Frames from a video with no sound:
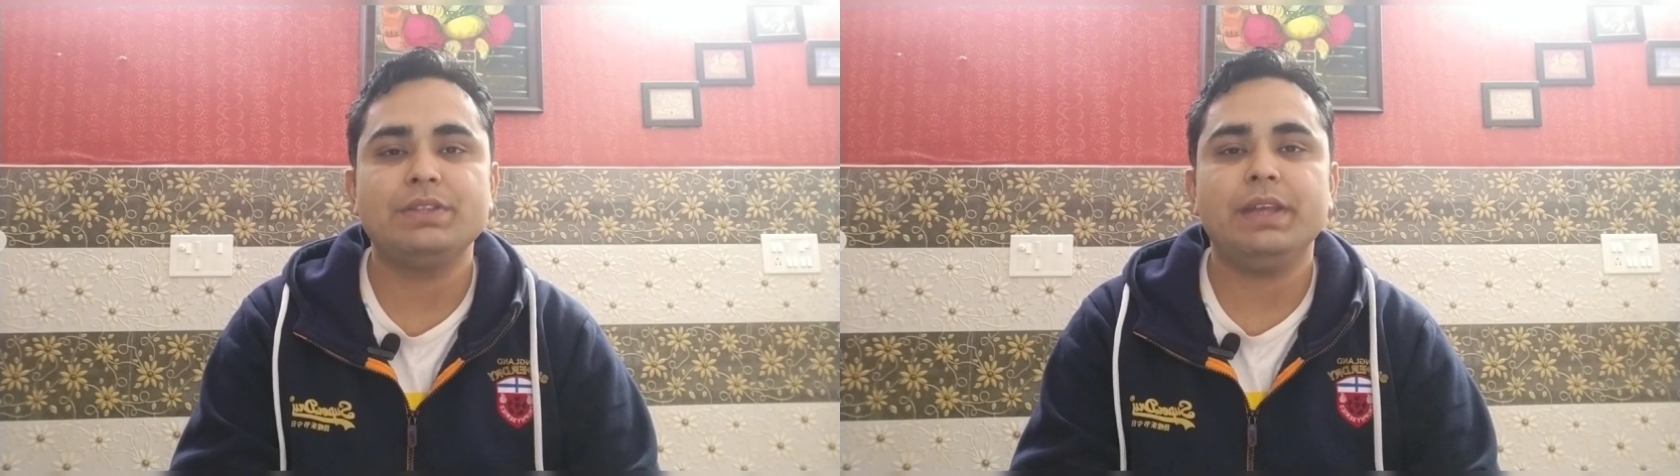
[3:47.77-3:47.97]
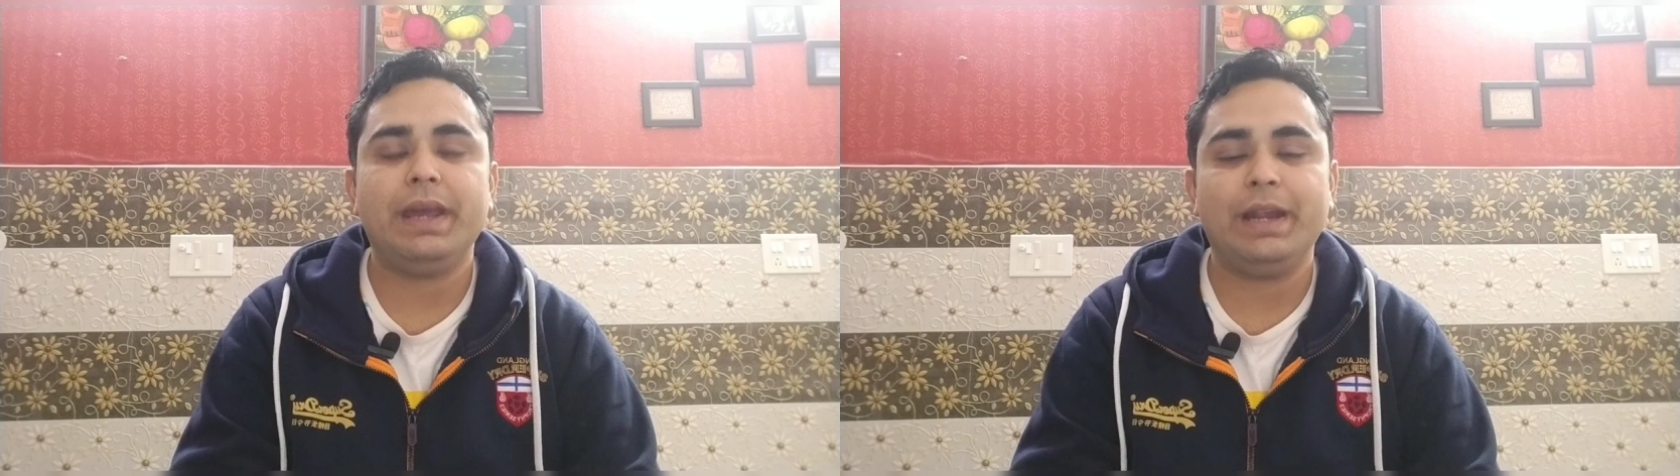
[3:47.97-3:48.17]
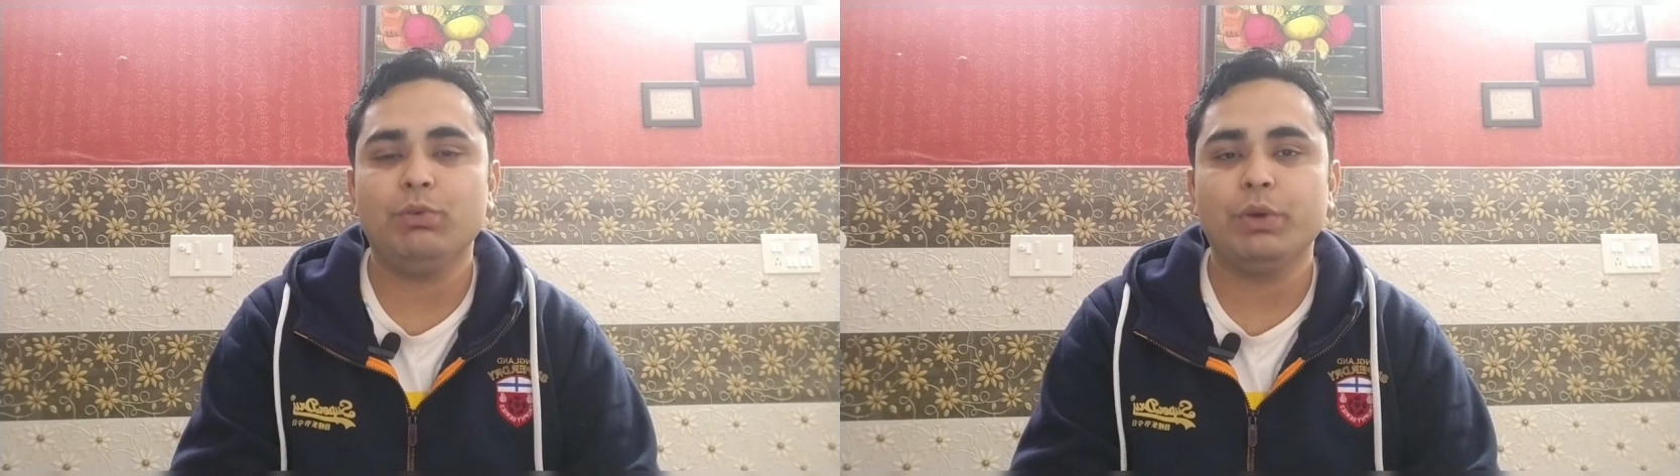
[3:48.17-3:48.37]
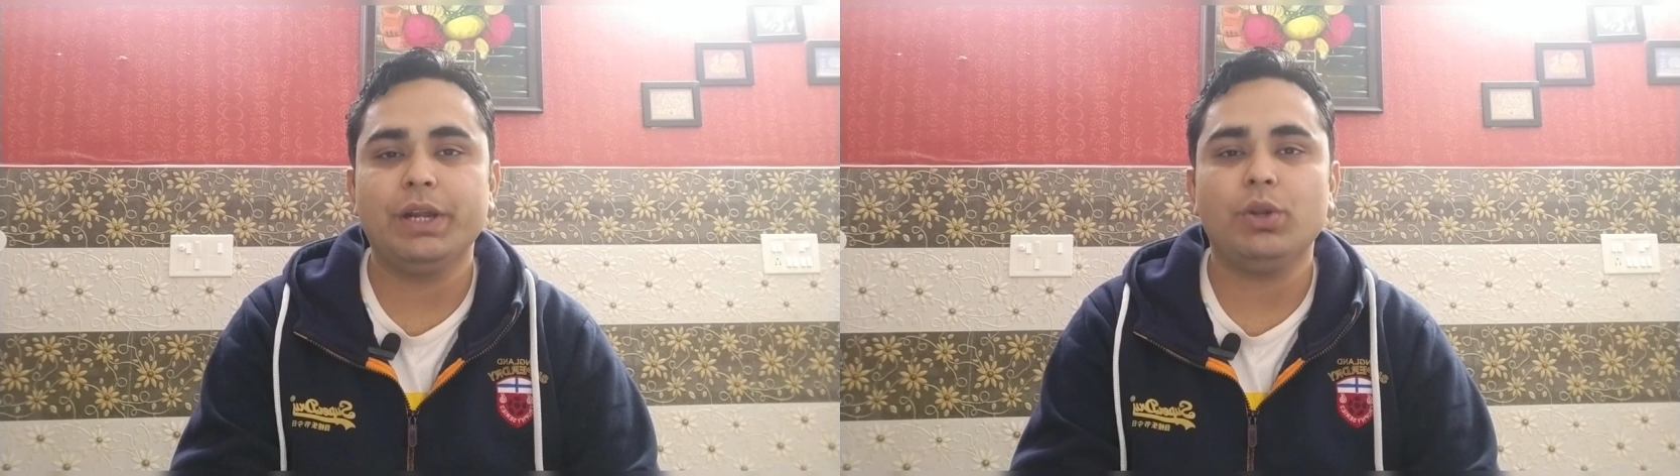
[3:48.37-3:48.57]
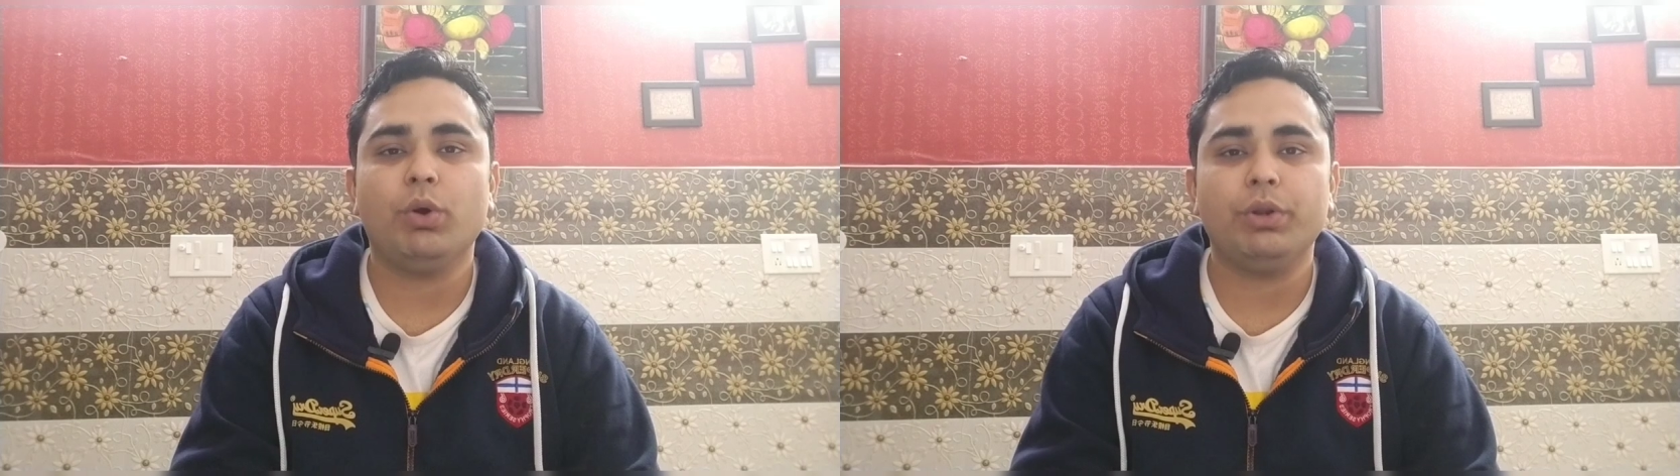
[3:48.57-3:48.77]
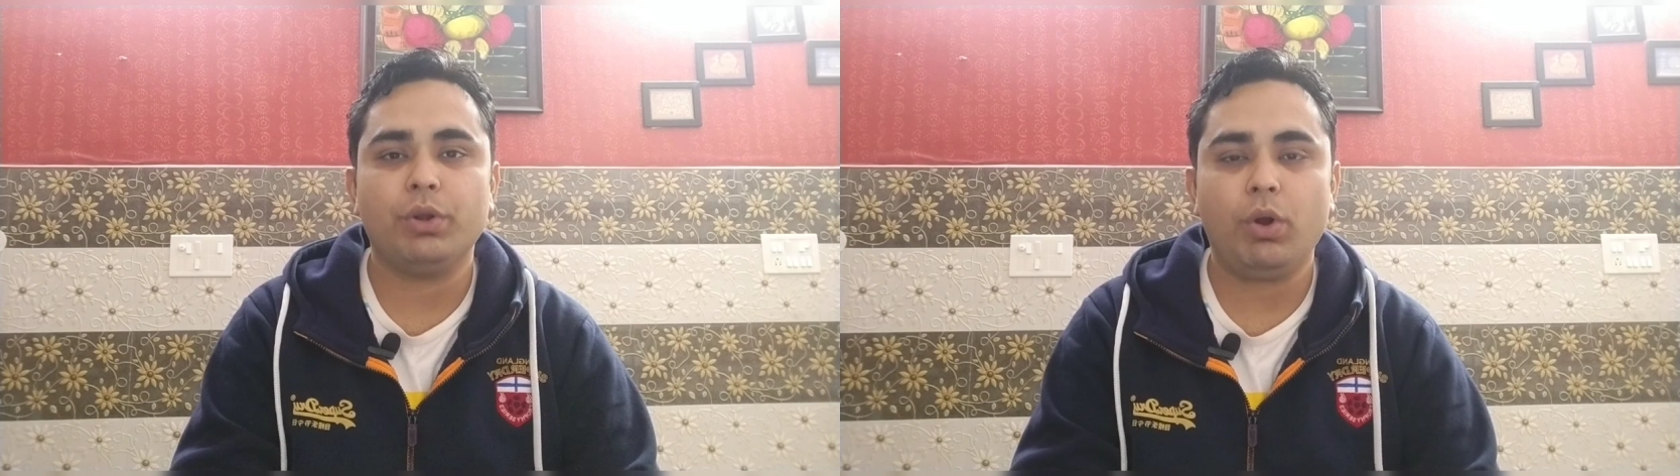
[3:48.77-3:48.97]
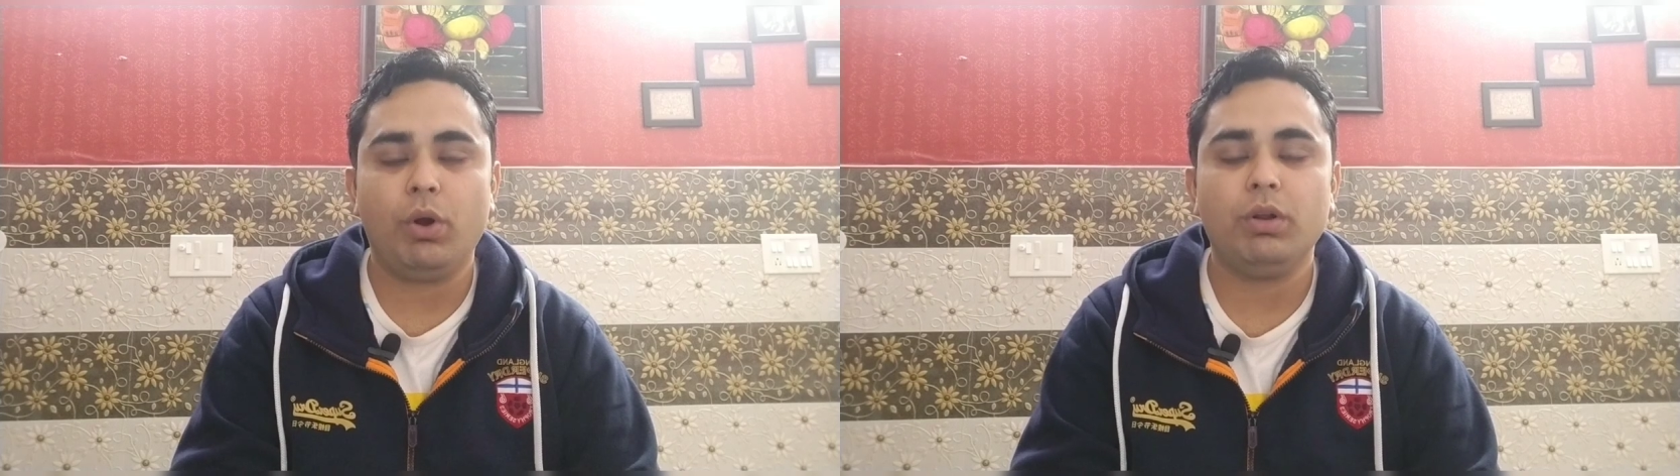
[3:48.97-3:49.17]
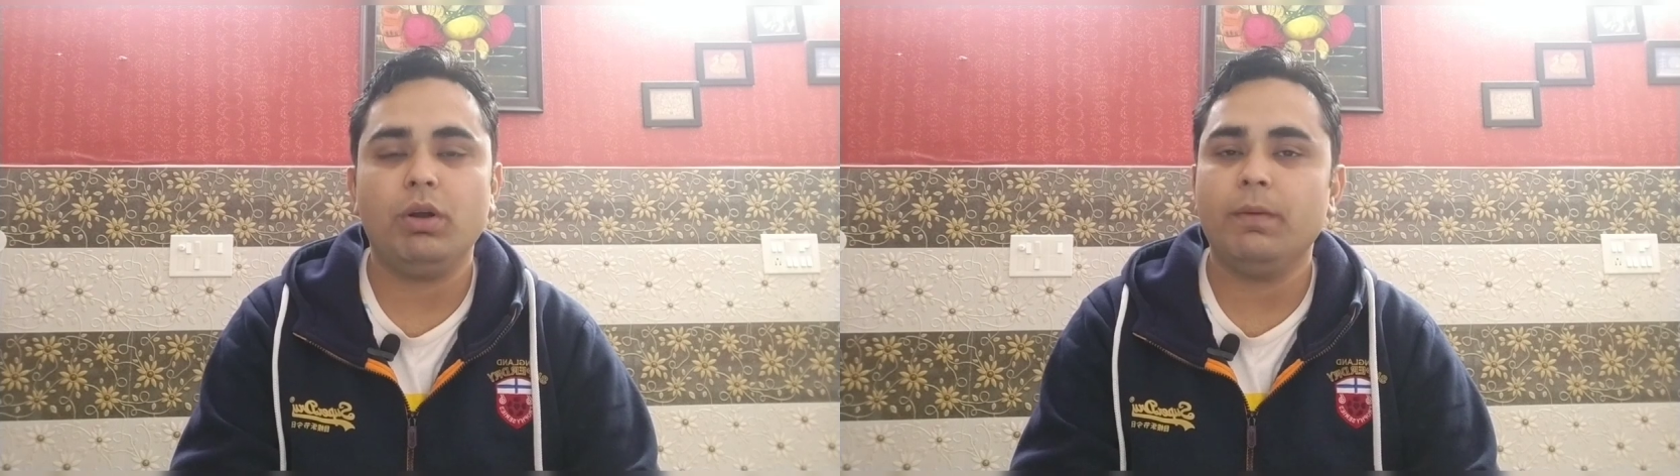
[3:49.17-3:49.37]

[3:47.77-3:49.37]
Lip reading: the advocate on record